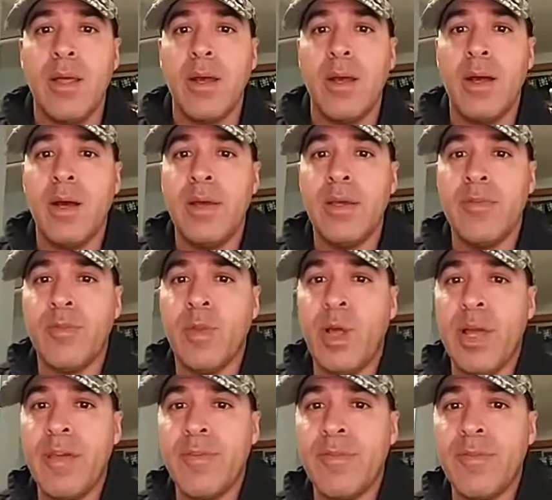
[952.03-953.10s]
If
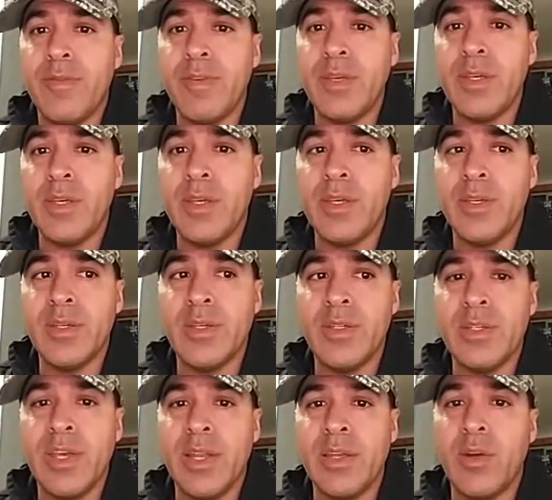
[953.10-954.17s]
life
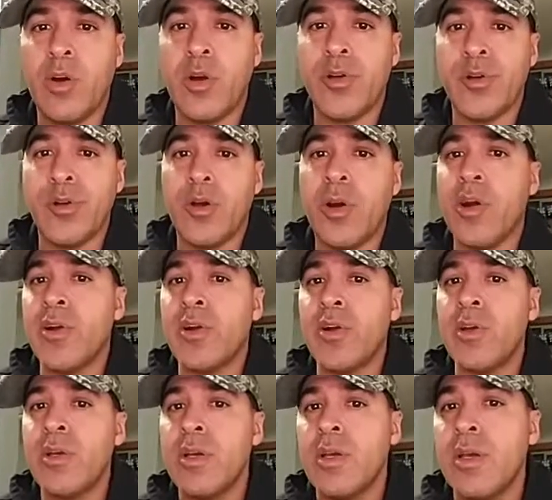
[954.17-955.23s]
is getting harder and
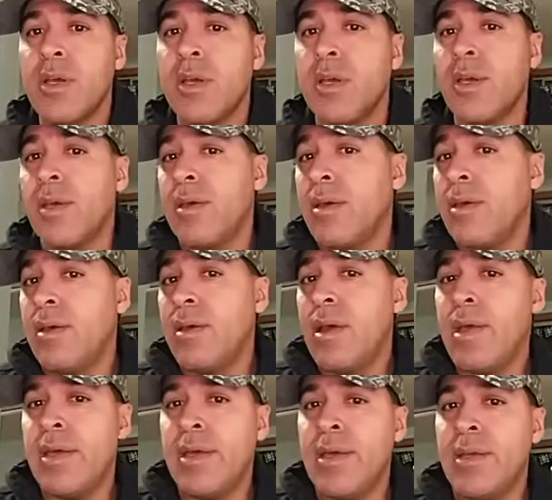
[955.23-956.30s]
harder,
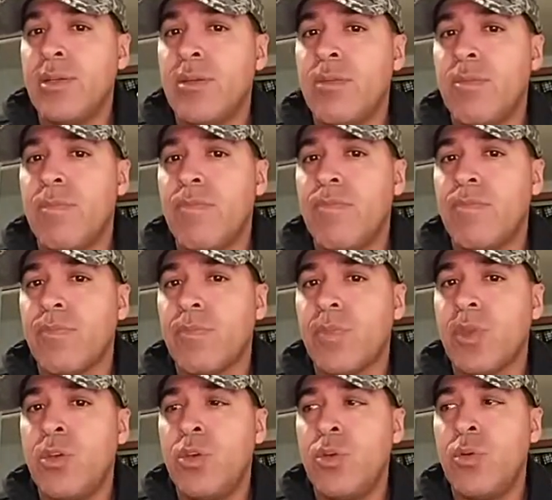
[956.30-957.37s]
and
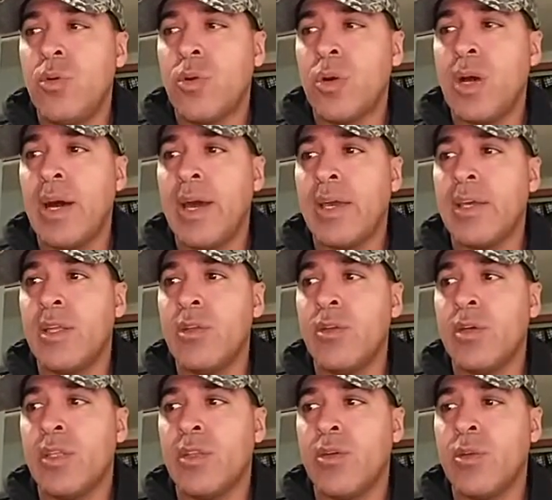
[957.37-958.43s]
you or I can
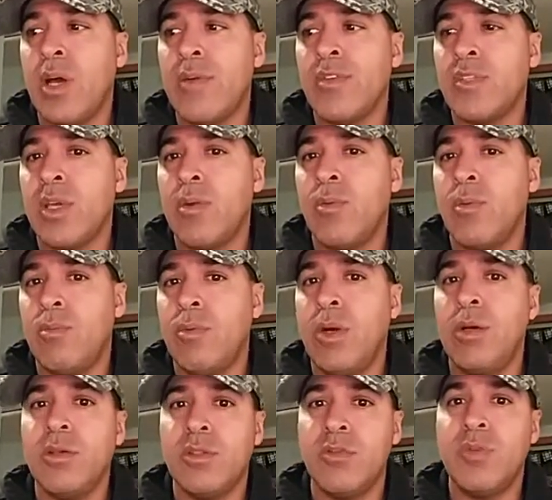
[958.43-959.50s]
look at their life and say,
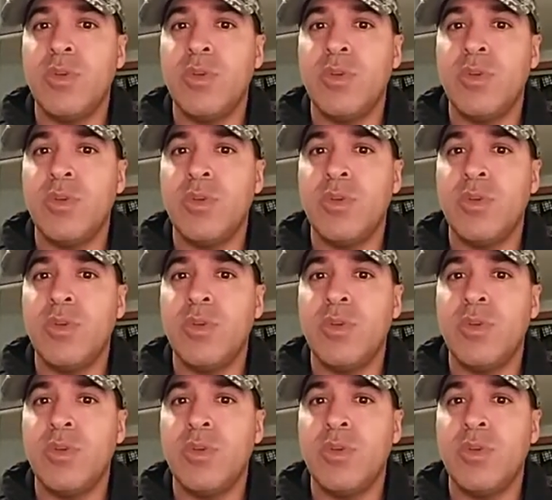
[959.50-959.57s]
well, it's